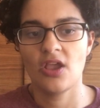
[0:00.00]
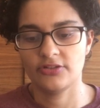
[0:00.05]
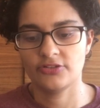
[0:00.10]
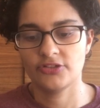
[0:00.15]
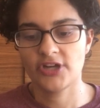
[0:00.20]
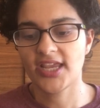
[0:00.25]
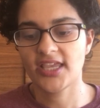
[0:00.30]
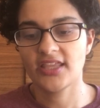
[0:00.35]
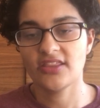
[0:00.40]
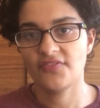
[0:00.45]

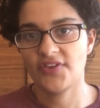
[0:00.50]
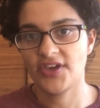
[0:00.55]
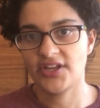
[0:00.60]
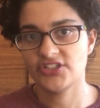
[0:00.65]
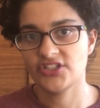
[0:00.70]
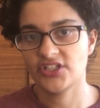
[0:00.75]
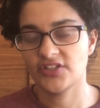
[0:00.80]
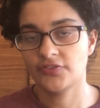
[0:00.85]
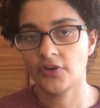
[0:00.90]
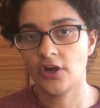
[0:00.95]
Tracking the
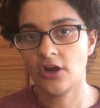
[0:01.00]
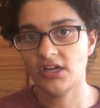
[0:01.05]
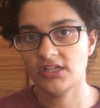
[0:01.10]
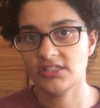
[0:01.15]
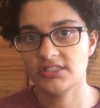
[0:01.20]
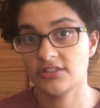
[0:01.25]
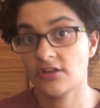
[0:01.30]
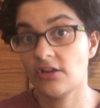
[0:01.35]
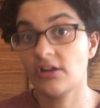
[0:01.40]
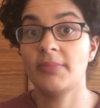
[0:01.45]
Vanishing
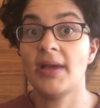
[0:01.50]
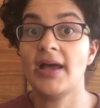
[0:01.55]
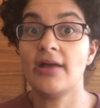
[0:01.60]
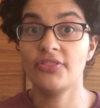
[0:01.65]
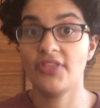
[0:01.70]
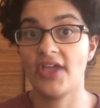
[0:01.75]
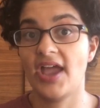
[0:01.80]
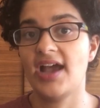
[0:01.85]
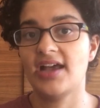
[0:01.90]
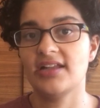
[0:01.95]
Frogs is all
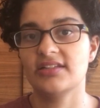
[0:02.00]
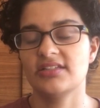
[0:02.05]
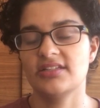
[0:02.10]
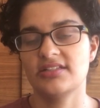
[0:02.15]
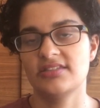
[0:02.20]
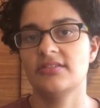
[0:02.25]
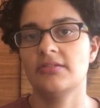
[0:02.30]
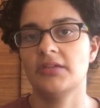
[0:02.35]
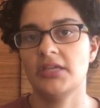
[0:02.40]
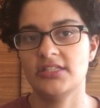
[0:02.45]
about that.
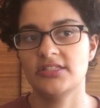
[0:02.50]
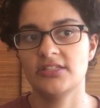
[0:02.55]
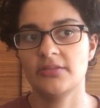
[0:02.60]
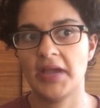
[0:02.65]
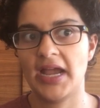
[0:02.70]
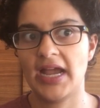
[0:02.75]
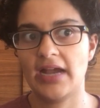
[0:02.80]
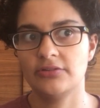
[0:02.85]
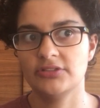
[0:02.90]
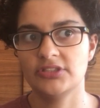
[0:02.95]
It's
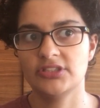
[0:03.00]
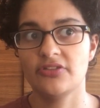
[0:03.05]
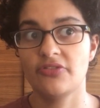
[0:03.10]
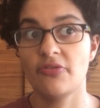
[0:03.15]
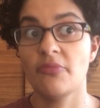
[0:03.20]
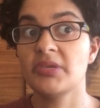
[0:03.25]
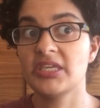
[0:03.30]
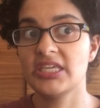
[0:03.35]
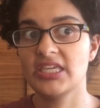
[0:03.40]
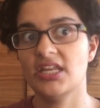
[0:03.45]
about
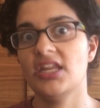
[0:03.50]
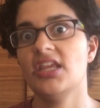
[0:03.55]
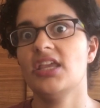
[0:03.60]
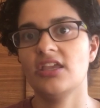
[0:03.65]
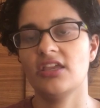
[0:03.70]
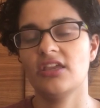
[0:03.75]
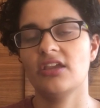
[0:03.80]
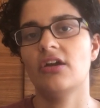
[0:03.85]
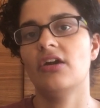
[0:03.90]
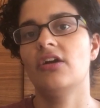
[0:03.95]
the
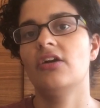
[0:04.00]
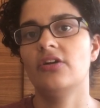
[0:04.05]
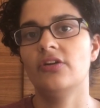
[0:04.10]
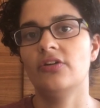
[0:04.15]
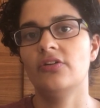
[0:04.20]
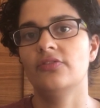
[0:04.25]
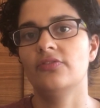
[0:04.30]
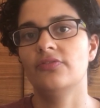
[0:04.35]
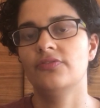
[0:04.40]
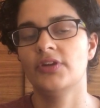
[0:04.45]
beginning
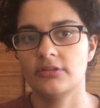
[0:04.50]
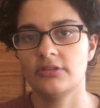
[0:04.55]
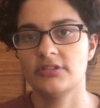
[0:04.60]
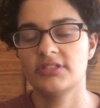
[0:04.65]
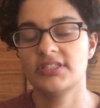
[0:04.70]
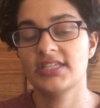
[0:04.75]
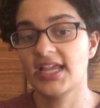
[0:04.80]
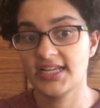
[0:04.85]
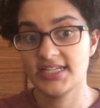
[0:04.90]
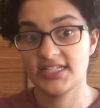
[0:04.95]
of
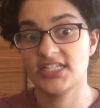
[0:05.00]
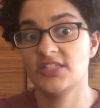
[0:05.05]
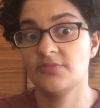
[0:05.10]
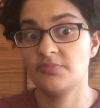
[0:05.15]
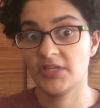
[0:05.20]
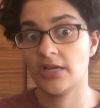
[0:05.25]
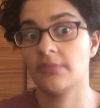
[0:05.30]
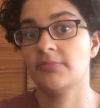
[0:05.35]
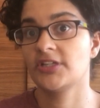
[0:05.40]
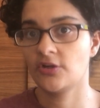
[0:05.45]
scientists
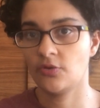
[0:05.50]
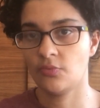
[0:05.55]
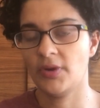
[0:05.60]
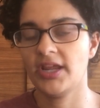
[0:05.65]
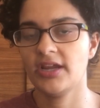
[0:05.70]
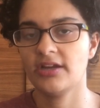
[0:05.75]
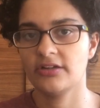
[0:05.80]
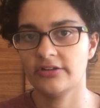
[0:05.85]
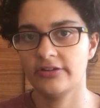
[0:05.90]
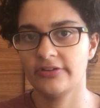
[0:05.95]
becoming
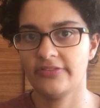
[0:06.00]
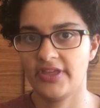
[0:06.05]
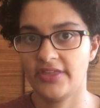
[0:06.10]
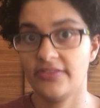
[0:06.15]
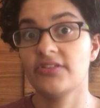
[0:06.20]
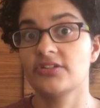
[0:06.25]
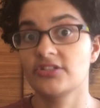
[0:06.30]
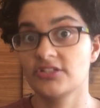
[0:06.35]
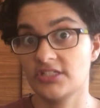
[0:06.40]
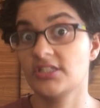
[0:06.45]
aware
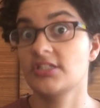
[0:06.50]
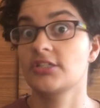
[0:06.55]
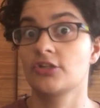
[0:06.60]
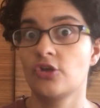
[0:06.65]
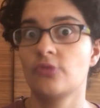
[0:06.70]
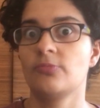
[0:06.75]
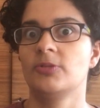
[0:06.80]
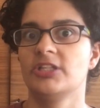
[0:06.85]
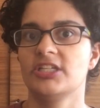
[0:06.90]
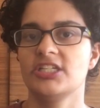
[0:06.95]
that there's this
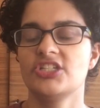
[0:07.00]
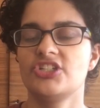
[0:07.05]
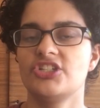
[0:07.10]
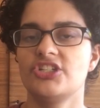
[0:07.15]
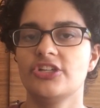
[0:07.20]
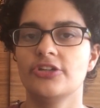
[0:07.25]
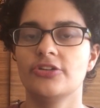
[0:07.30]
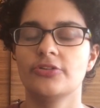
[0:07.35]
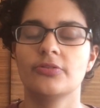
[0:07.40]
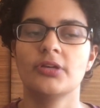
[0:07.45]
global
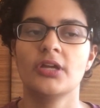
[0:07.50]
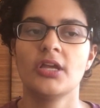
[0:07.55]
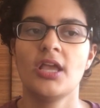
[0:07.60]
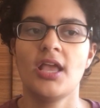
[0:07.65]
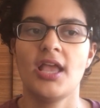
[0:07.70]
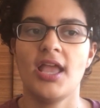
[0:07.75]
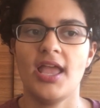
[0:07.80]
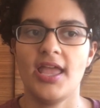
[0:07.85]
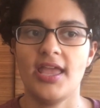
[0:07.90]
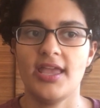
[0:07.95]
issue,
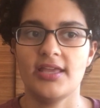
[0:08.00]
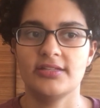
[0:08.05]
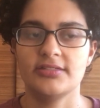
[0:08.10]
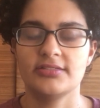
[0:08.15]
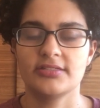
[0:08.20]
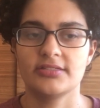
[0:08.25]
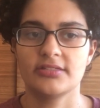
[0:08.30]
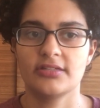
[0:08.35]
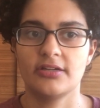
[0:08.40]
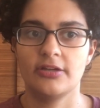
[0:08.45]

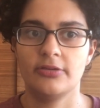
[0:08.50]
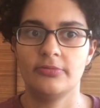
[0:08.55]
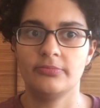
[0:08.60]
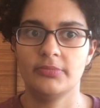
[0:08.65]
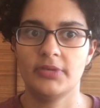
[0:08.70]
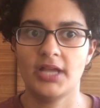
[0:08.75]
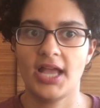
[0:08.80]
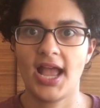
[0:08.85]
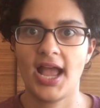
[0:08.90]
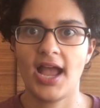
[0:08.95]
and
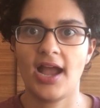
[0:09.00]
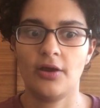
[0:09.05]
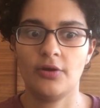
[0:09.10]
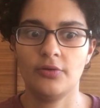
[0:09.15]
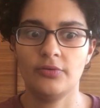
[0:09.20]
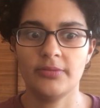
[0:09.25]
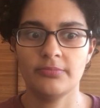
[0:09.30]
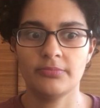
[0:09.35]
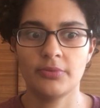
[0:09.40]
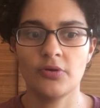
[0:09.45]

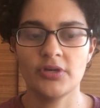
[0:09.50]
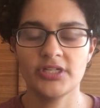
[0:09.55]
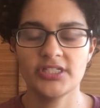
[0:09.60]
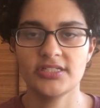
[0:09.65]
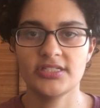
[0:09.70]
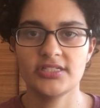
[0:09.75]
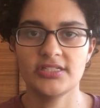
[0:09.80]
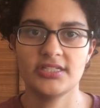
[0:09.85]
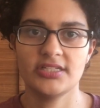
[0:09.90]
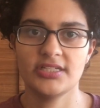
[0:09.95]
how
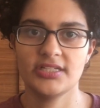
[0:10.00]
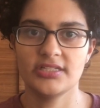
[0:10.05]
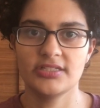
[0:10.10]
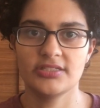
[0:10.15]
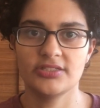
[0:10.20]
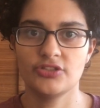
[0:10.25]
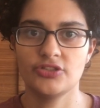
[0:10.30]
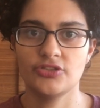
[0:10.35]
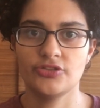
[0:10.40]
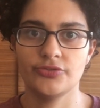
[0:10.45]
important it
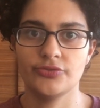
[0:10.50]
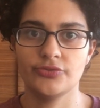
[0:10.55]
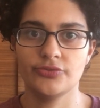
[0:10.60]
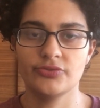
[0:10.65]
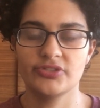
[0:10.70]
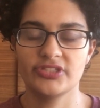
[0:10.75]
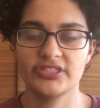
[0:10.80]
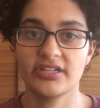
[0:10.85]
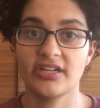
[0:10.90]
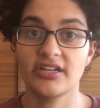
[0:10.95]
is
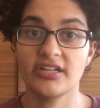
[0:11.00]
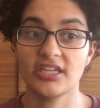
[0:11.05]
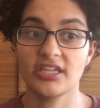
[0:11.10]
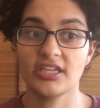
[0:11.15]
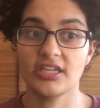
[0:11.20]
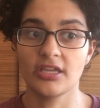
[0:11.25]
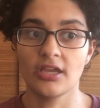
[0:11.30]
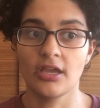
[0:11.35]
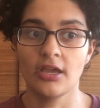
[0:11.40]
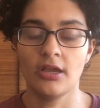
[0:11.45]
to
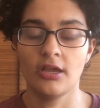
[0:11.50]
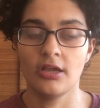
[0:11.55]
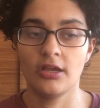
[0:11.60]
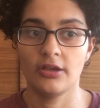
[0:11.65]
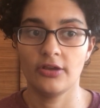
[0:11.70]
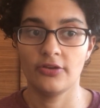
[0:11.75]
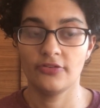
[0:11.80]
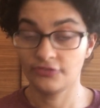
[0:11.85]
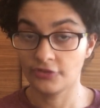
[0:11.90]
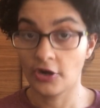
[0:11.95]
study
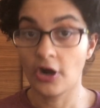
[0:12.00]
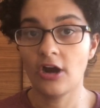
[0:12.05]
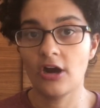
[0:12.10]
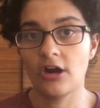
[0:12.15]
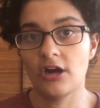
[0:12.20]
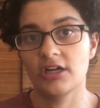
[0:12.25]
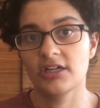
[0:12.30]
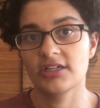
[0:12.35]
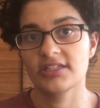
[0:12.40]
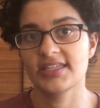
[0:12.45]

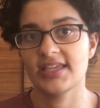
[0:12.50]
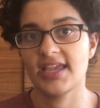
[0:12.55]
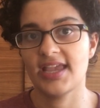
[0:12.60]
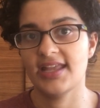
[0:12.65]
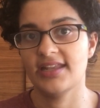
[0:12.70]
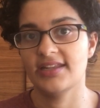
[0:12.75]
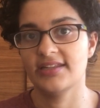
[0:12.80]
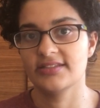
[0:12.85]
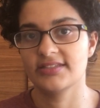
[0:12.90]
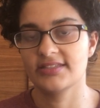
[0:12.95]
frogs
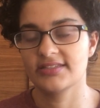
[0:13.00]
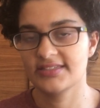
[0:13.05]
and